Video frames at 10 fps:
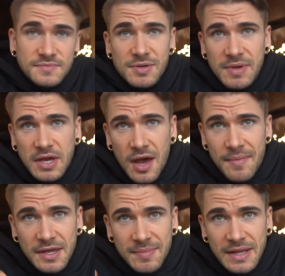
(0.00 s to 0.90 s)
Give me a
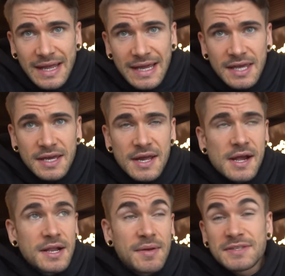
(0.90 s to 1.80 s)
comment, give me a like,
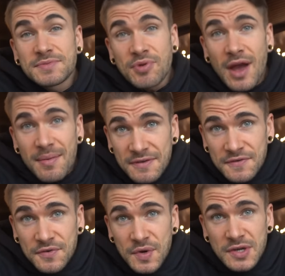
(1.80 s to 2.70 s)
hit subscribe, and if
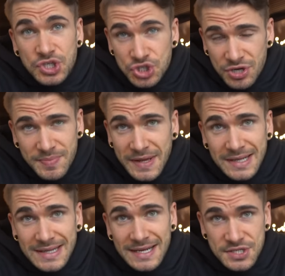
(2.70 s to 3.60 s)
you should be
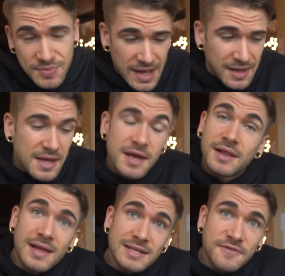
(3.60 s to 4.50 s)
inclined as well.
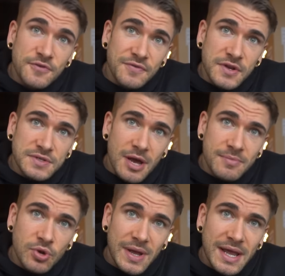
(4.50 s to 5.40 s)
Lots of food videos
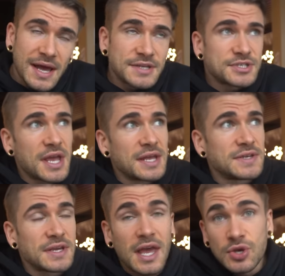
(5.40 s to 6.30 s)
coming your way, guys. And
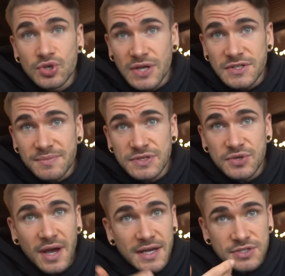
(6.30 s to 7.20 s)
yeah, huge thanks to
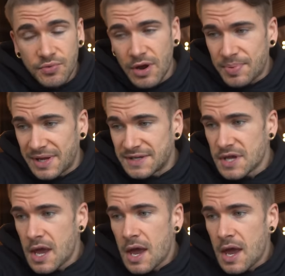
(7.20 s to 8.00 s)
Mizu, guys. Great place.